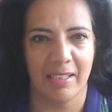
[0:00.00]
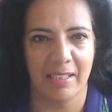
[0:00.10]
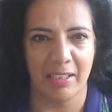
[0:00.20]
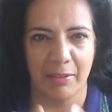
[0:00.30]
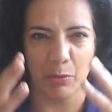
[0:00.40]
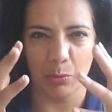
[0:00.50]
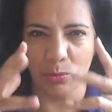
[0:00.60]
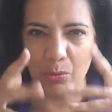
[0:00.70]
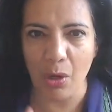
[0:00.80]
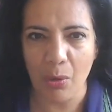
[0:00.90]
Uh, if
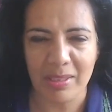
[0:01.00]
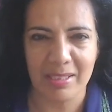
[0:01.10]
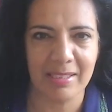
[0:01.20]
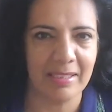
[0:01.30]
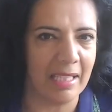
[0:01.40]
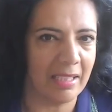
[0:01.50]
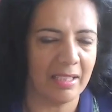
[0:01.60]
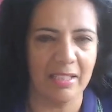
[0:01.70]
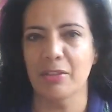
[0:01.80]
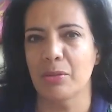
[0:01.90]
you go and
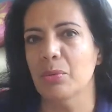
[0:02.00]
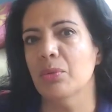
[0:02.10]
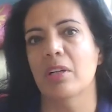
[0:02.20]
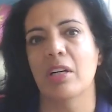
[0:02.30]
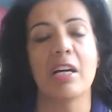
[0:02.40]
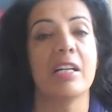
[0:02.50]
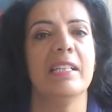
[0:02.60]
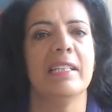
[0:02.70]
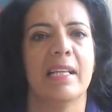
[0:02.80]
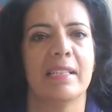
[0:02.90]
sink into the
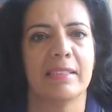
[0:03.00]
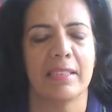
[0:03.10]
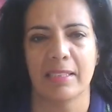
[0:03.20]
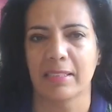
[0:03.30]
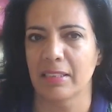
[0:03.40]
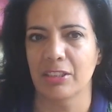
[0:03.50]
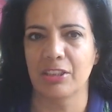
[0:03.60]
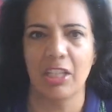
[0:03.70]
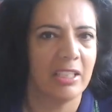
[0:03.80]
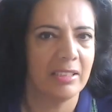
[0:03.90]
ugliness and the
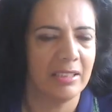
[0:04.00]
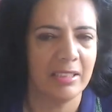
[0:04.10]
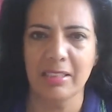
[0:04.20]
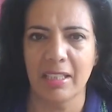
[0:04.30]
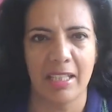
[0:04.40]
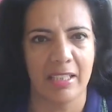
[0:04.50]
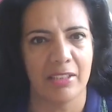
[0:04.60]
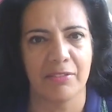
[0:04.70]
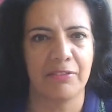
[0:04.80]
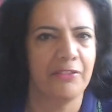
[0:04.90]
jealousy and
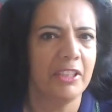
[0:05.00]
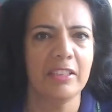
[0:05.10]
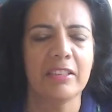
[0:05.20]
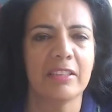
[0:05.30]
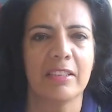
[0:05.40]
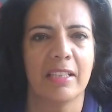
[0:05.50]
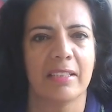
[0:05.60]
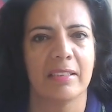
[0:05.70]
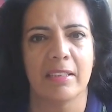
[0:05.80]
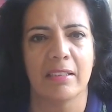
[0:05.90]
fear
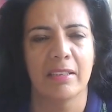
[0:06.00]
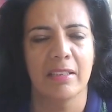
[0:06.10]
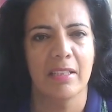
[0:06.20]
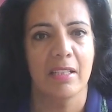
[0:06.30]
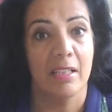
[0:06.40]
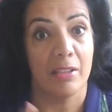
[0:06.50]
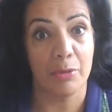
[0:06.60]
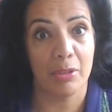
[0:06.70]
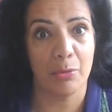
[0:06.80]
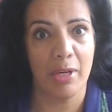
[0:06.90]
and uh,
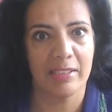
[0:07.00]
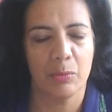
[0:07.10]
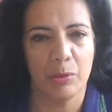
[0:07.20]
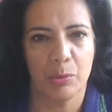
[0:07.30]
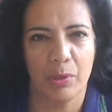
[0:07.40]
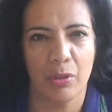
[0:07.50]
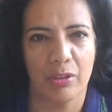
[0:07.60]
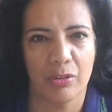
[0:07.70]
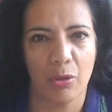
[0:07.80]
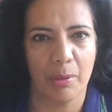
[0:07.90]
regrets, which we're going
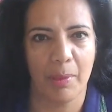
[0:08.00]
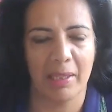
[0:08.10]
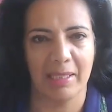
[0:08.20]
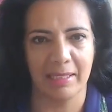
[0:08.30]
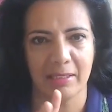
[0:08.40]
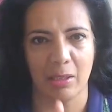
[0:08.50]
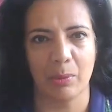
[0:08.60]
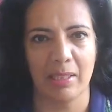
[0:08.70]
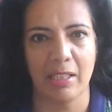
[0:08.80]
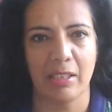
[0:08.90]
to talk about later, I
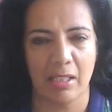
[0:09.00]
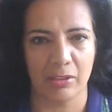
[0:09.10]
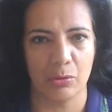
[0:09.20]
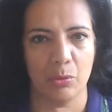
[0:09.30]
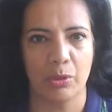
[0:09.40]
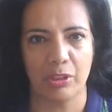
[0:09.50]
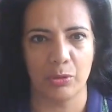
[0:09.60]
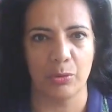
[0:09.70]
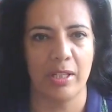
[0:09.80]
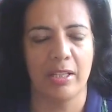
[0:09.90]
would like us to work
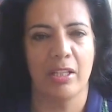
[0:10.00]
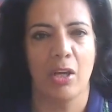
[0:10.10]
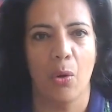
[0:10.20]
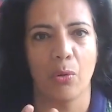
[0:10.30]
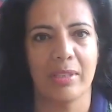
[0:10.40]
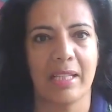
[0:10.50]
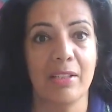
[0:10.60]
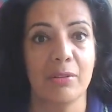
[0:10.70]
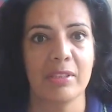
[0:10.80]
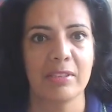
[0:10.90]
today on
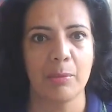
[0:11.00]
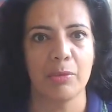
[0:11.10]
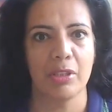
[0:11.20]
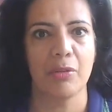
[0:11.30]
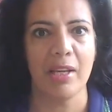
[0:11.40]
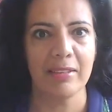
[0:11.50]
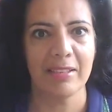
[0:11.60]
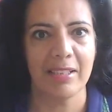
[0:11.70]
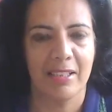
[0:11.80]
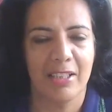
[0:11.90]
clearing some regret
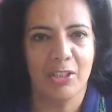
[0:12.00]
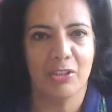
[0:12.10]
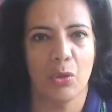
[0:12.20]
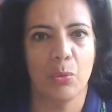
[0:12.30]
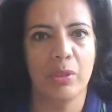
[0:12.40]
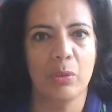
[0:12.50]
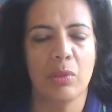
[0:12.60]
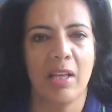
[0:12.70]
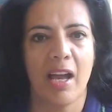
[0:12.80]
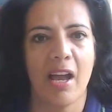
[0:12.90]
so we
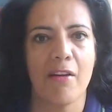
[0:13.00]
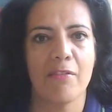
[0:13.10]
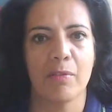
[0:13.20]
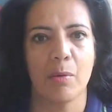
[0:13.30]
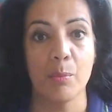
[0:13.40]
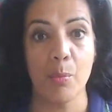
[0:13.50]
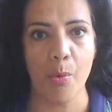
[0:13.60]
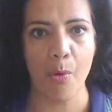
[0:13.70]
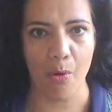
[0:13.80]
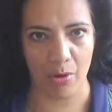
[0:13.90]
will have
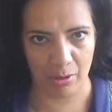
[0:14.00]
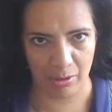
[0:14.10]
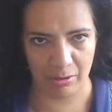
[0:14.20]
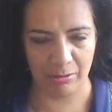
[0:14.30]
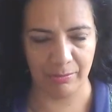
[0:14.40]
more